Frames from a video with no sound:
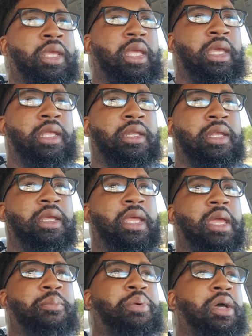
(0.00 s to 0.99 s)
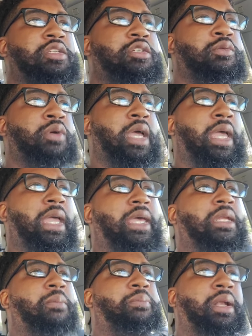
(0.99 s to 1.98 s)
it puts you
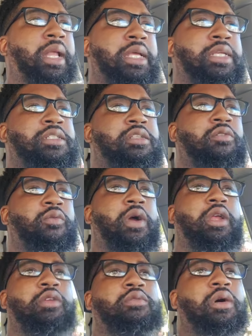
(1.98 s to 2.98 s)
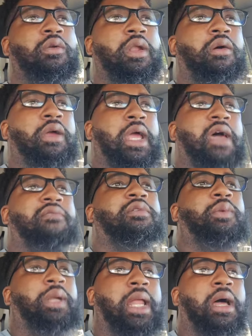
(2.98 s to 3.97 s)
in a place to where you no longer have to
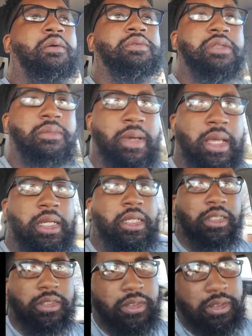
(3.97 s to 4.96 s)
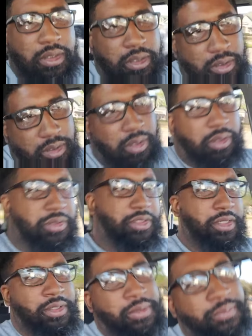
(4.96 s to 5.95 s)
rely on somebody else. You know what
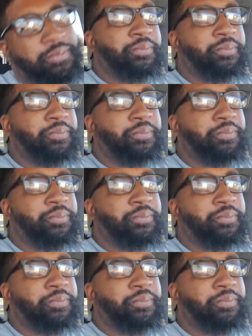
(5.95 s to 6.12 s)
I'm saying?